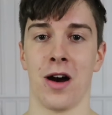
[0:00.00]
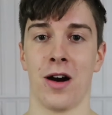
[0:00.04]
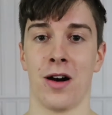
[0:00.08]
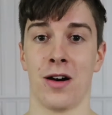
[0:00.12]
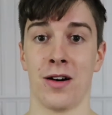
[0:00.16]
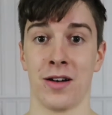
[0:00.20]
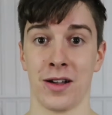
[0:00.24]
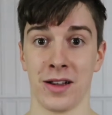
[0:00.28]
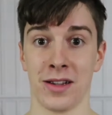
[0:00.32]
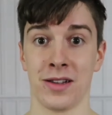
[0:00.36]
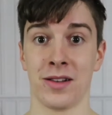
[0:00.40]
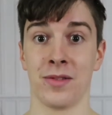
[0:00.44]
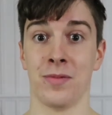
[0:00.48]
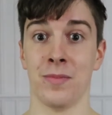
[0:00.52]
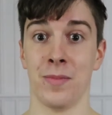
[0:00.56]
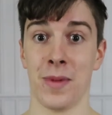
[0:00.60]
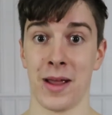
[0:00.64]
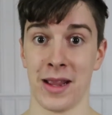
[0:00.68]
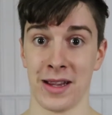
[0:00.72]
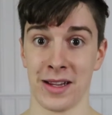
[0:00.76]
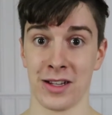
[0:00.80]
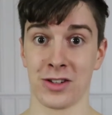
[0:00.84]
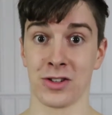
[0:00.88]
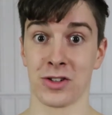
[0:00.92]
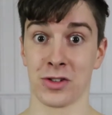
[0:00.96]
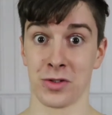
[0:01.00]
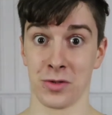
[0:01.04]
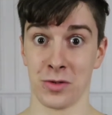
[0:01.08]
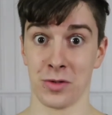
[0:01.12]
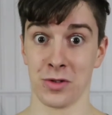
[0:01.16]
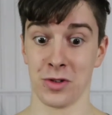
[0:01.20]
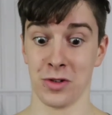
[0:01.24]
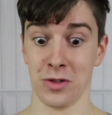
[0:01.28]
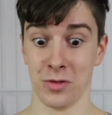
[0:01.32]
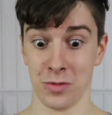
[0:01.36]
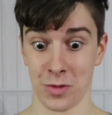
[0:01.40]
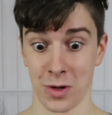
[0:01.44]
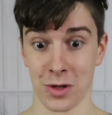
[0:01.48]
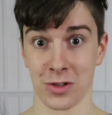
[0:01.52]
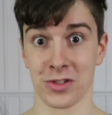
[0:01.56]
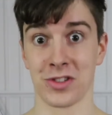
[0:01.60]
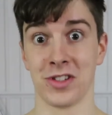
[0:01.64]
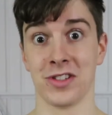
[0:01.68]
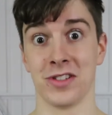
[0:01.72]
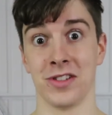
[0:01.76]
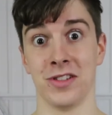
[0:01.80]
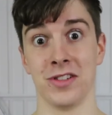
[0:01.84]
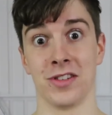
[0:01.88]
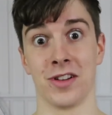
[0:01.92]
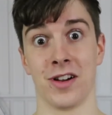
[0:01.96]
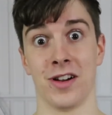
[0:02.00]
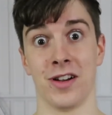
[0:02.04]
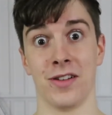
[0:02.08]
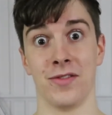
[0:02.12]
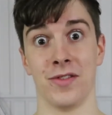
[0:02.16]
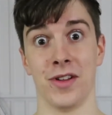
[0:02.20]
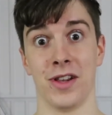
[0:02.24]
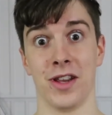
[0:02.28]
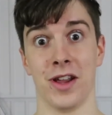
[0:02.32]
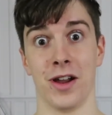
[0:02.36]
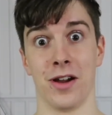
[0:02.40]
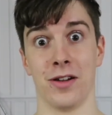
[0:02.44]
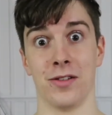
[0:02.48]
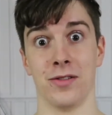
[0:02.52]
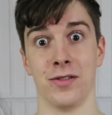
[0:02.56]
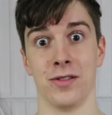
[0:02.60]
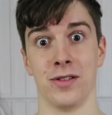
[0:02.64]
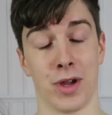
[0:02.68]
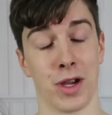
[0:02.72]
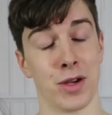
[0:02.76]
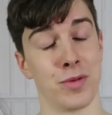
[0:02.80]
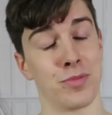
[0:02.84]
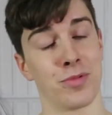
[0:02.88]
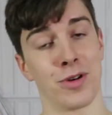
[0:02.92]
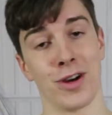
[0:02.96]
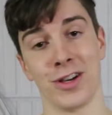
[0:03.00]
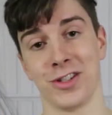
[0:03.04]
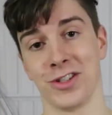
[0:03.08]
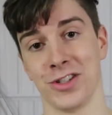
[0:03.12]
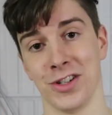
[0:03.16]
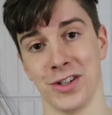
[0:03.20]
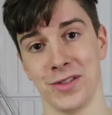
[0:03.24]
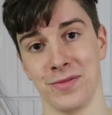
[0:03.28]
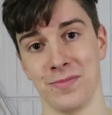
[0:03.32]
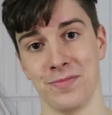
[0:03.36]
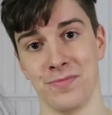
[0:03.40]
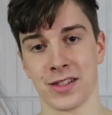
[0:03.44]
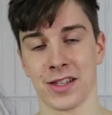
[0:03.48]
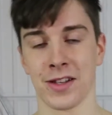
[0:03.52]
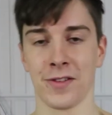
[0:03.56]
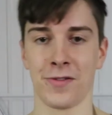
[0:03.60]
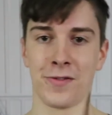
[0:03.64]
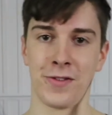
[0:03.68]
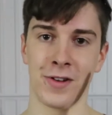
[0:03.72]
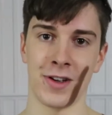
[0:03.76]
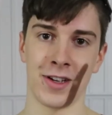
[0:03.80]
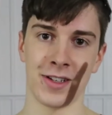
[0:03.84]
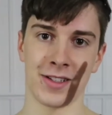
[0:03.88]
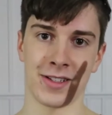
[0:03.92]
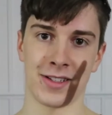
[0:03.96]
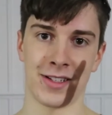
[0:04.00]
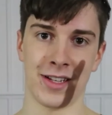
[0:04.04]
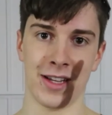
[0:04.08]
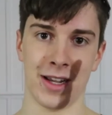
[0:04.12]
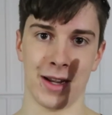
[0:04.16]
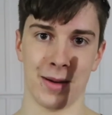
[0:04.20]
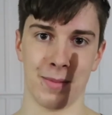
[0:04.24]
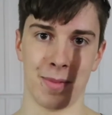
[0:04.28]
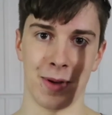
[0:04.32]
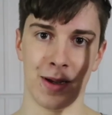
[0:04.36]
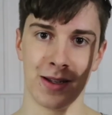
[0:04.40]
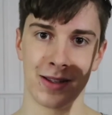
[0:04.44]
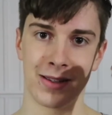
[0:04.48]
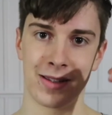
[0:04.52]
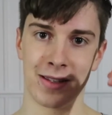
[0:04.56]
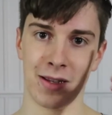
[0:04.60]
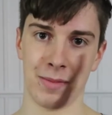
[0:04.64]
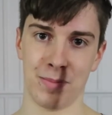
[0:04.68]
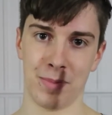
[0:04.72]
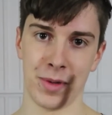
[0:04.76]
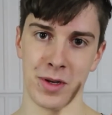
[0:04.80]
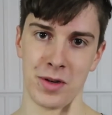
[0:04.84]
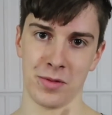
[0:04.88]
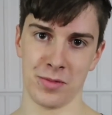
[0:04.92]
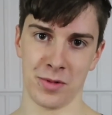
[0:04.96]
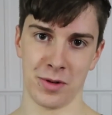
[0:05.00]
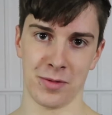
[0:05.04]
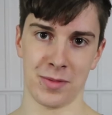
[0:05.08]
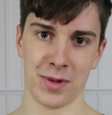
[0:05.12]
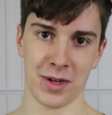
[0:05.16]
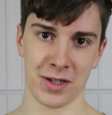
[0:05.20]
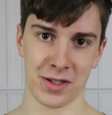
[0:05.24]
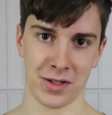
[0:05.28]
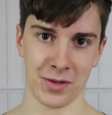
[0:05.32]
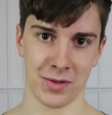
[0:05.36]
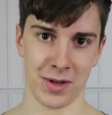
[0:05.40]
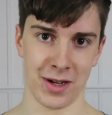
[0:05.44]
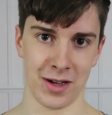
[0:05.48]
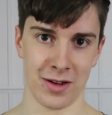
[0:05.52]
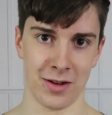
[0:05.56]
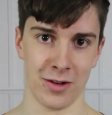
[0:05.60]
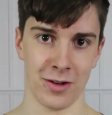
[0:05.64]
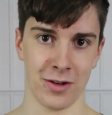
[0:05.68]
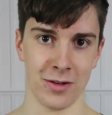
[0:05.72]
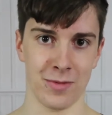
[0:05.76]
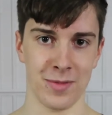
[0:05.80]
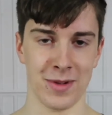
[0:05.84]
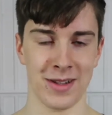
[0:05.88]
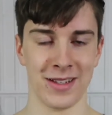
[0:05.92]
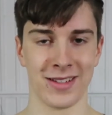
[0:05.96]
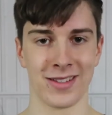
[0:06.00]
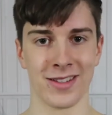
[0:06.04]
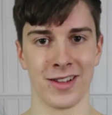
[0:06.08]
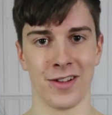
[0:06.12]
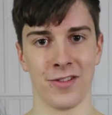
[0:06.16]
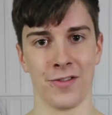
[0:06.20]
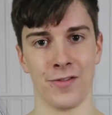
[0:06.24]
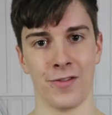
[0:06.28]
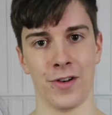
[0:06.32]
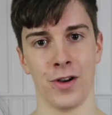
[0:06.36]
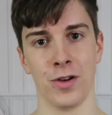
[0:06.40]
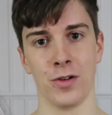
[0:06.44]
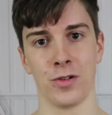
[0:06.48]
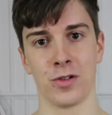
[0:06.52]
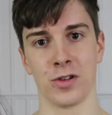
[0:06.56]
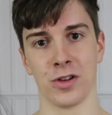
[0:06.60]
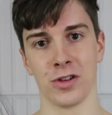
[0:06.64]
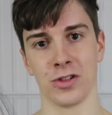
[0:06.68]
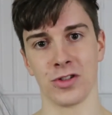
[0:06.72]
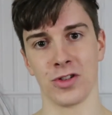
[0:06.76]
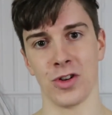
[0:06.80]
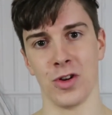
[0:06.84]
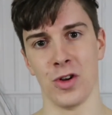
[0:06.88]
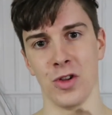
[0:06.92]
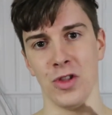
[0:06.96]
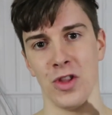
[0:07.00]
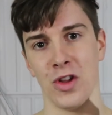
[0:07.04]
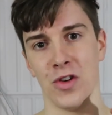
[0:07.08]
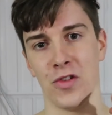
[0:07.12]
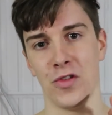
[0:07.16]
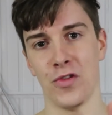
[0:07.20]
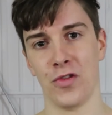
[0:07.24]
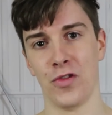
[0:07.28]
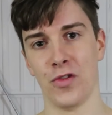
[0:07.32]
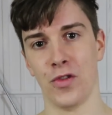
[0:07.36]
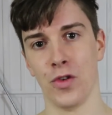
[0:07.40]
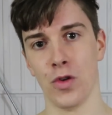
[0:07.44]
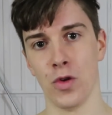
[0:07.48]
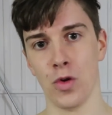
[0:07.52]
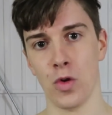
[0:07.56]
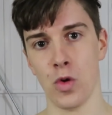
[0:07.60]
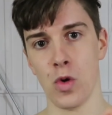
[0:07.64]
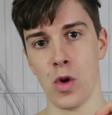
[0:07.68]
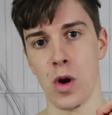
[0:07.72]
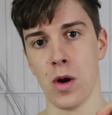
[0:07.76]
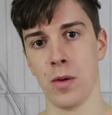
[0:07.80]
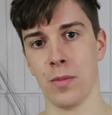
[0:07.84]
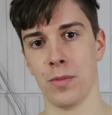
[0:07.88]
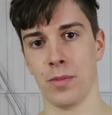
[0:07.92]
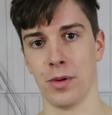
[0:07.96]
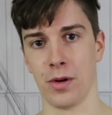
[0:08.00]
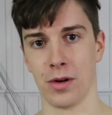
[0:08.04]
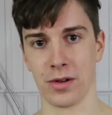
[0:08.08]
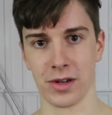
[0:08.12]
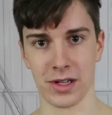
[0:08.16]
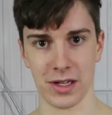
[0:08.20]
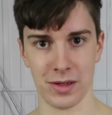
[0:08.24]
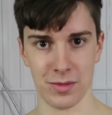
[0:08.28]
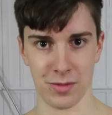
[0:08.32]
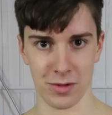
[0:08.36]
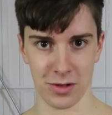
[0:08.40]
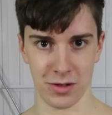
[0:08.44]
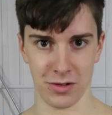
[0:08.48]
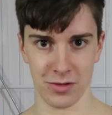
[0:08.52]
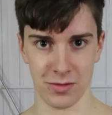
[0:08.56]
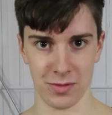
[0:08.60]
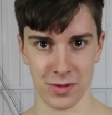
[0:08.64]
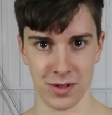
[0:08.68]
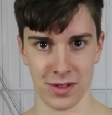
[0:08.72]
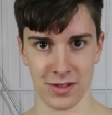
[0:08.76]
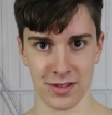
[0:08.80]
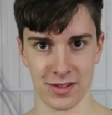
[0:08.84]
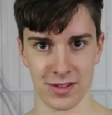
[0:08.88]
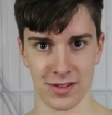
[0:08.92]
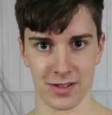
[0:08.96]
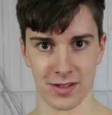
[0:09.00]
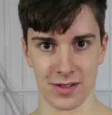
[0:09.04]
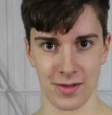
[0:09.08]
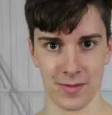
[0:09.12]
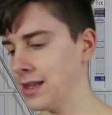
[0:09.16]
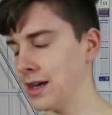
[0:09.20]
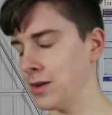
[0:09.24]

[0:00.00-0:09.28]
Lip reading: I'd make sure you watch this entire video, no pressure. So the first tip to build more muscle at home is to focus on the full body movements.